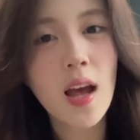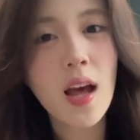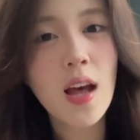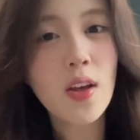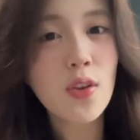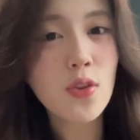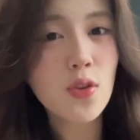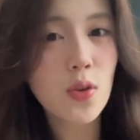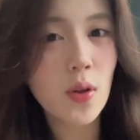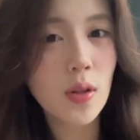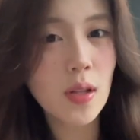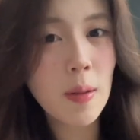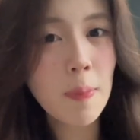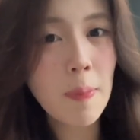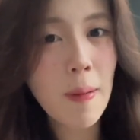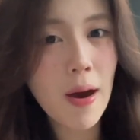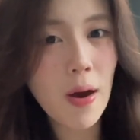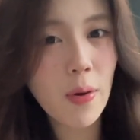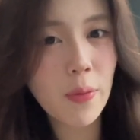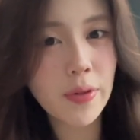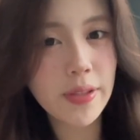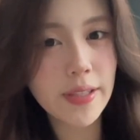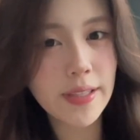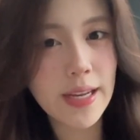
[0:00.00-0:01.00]
solar
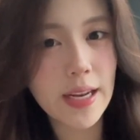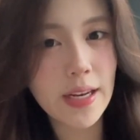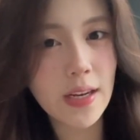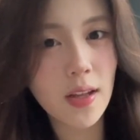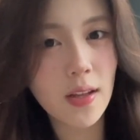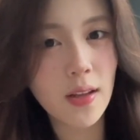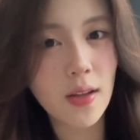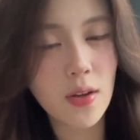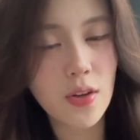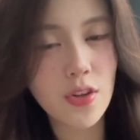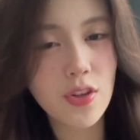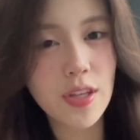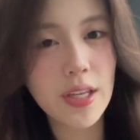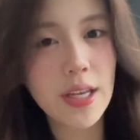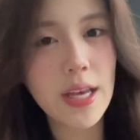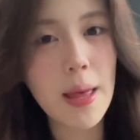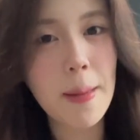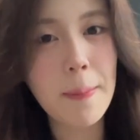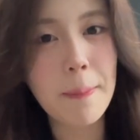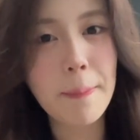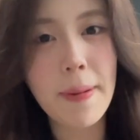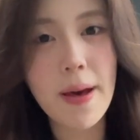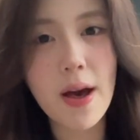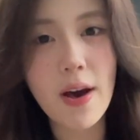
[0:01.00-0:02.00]
power technology
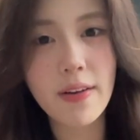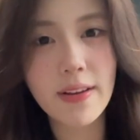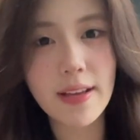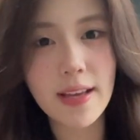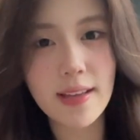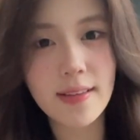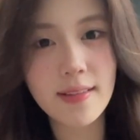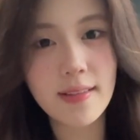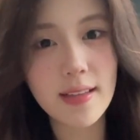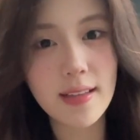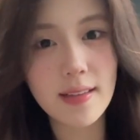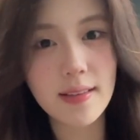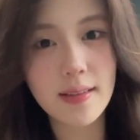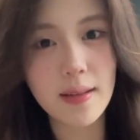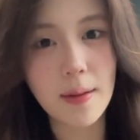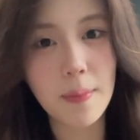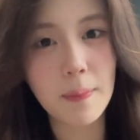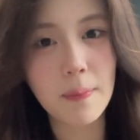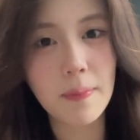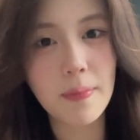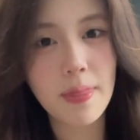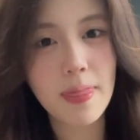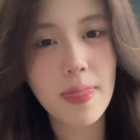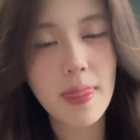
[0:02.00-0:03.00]
and biogas system,
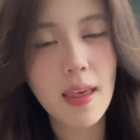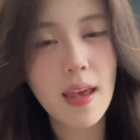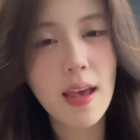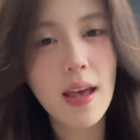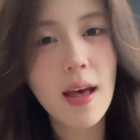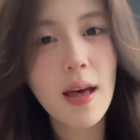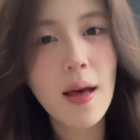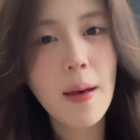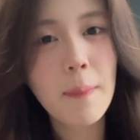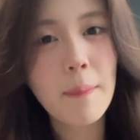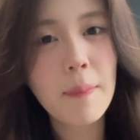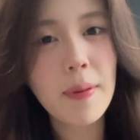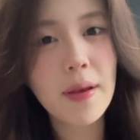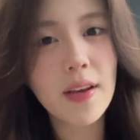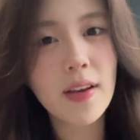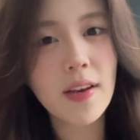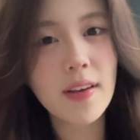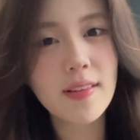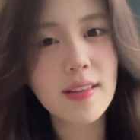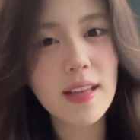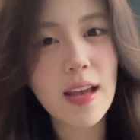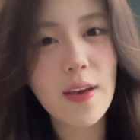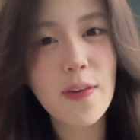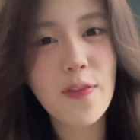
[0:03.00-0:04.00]

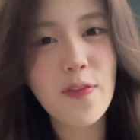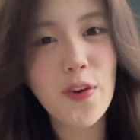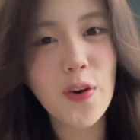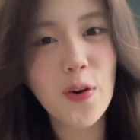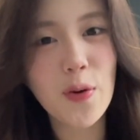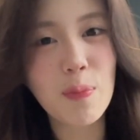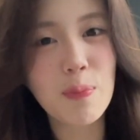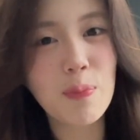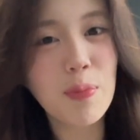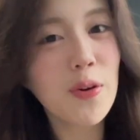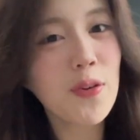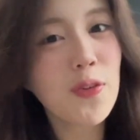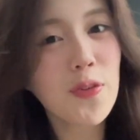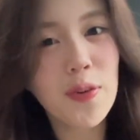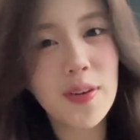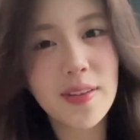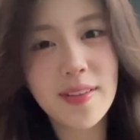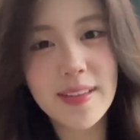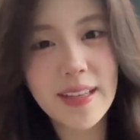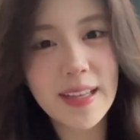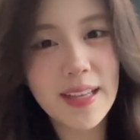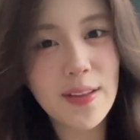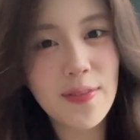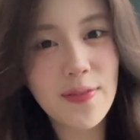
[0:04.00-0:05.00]
because I felt both were
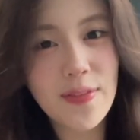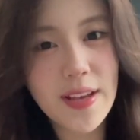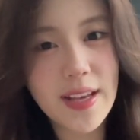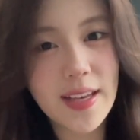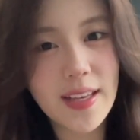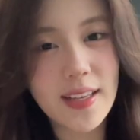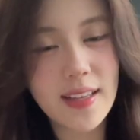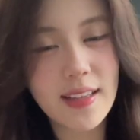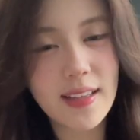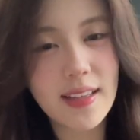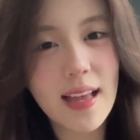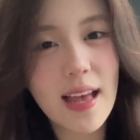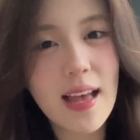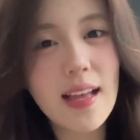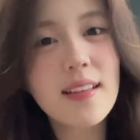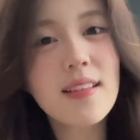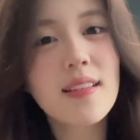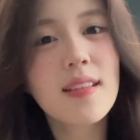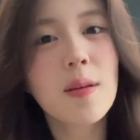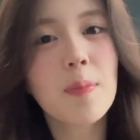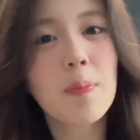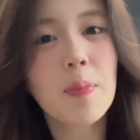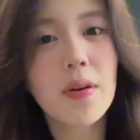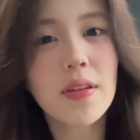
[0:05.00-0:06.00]
significant and
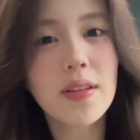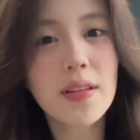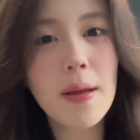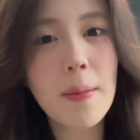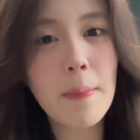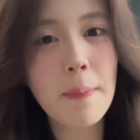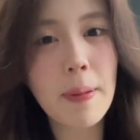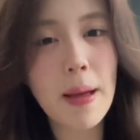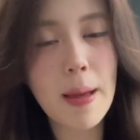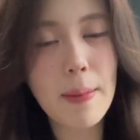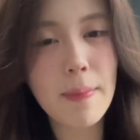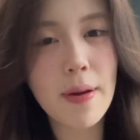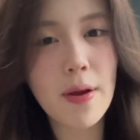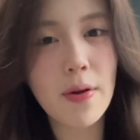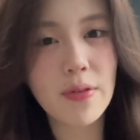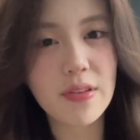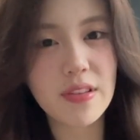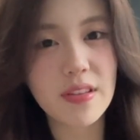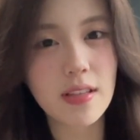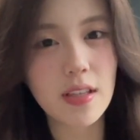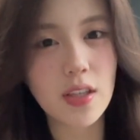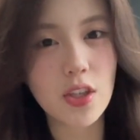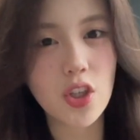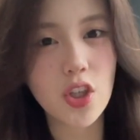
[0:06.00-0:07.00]
supported by my
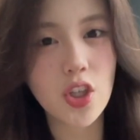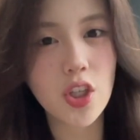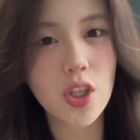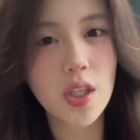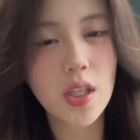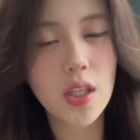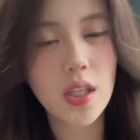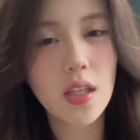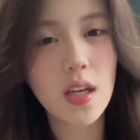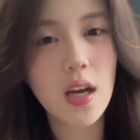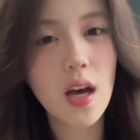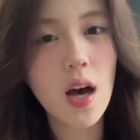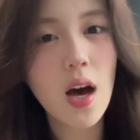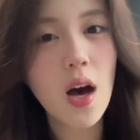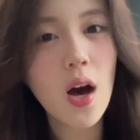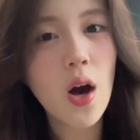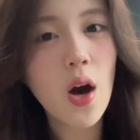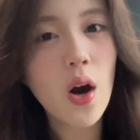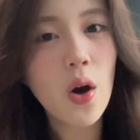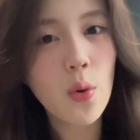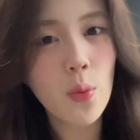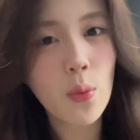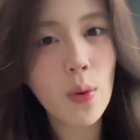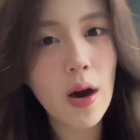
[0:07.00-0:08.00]
research.
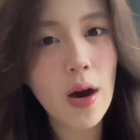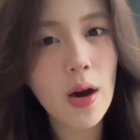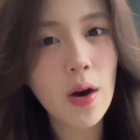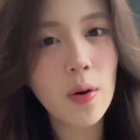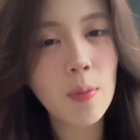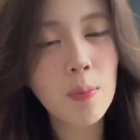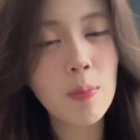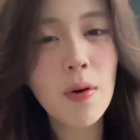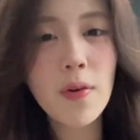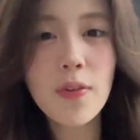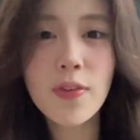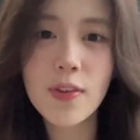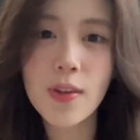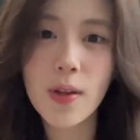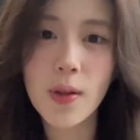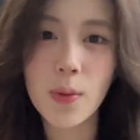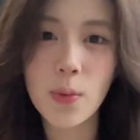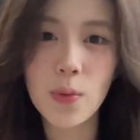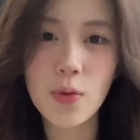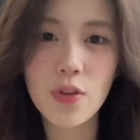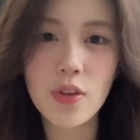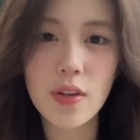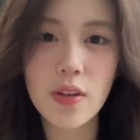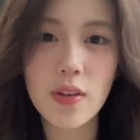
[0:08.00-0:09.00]
While both
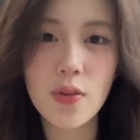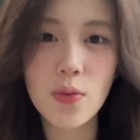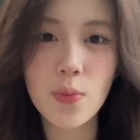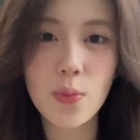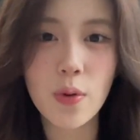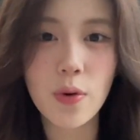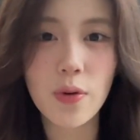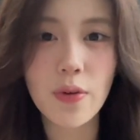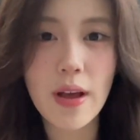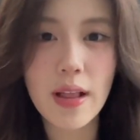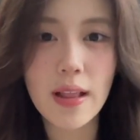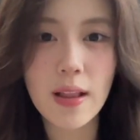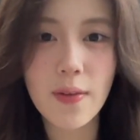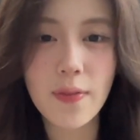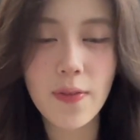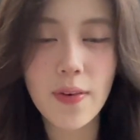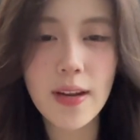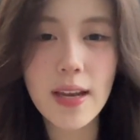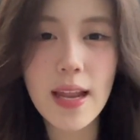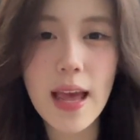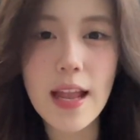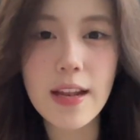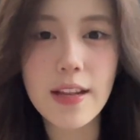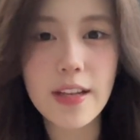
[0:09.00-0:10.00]
solutions were
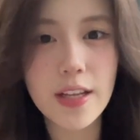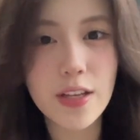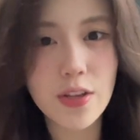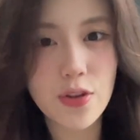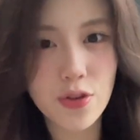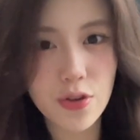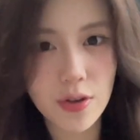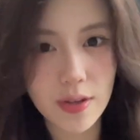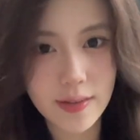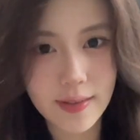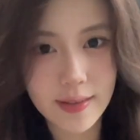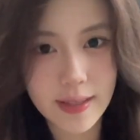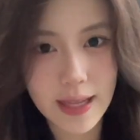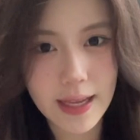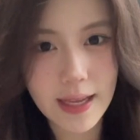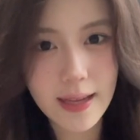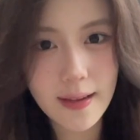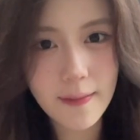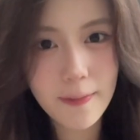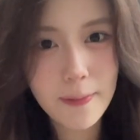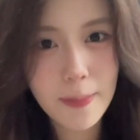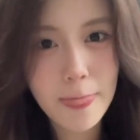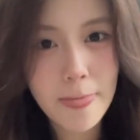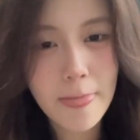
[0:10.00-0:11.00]
relevant and
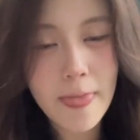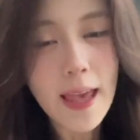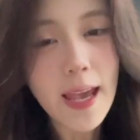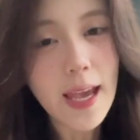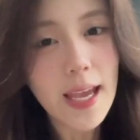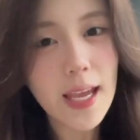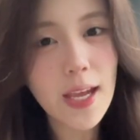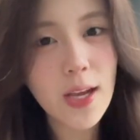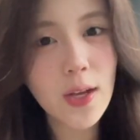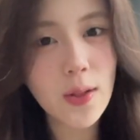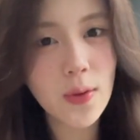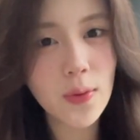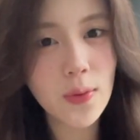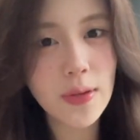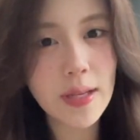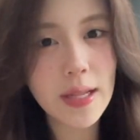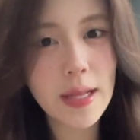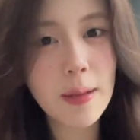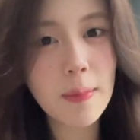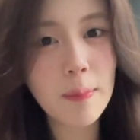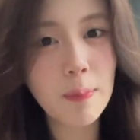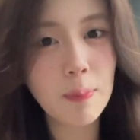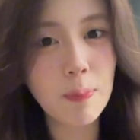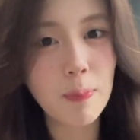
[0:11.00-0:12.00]
interesting,
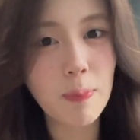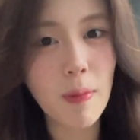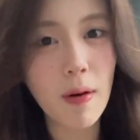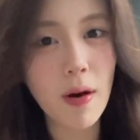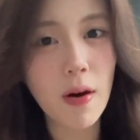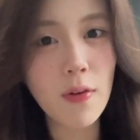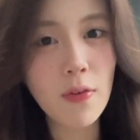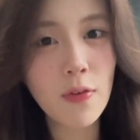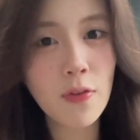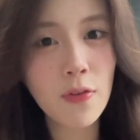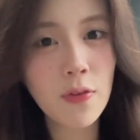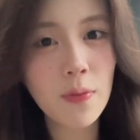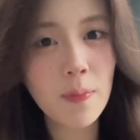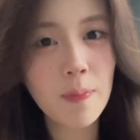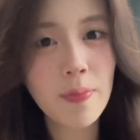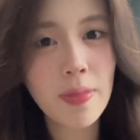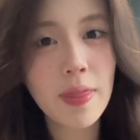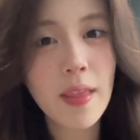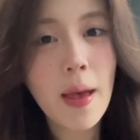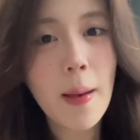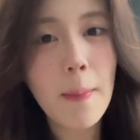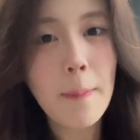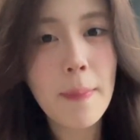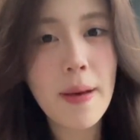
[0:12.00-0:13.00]
including both
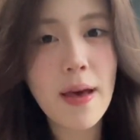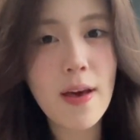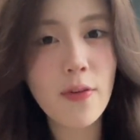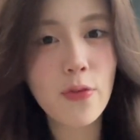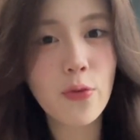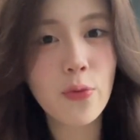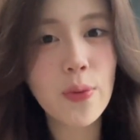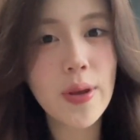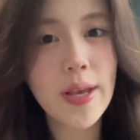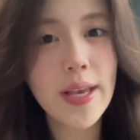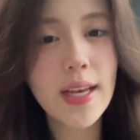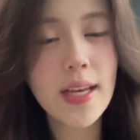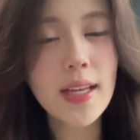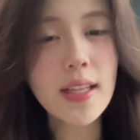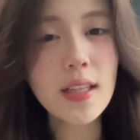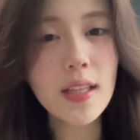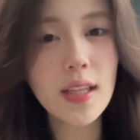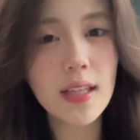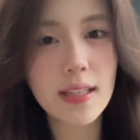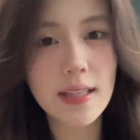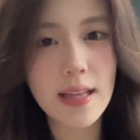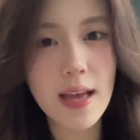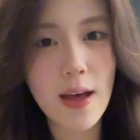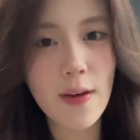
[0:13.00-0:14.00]
may have weakened
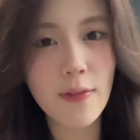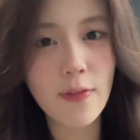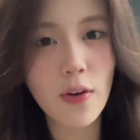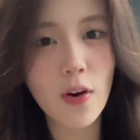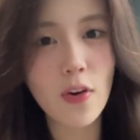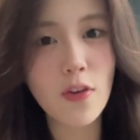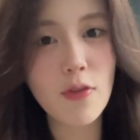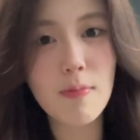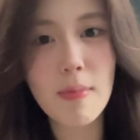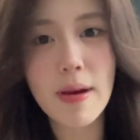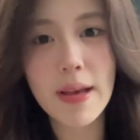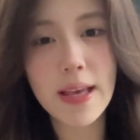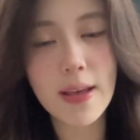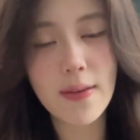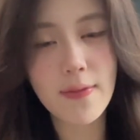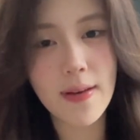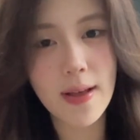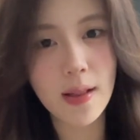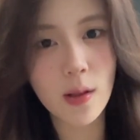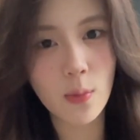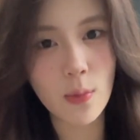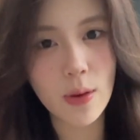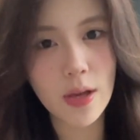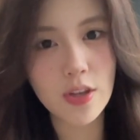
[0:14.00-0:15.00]
the depth of my
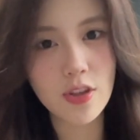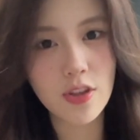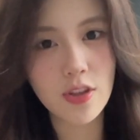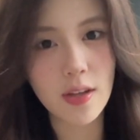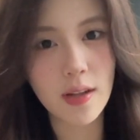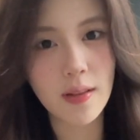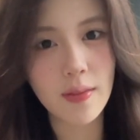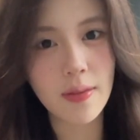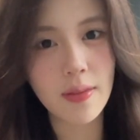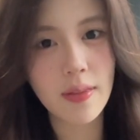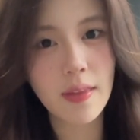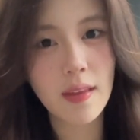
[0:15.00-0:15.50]
evaluation.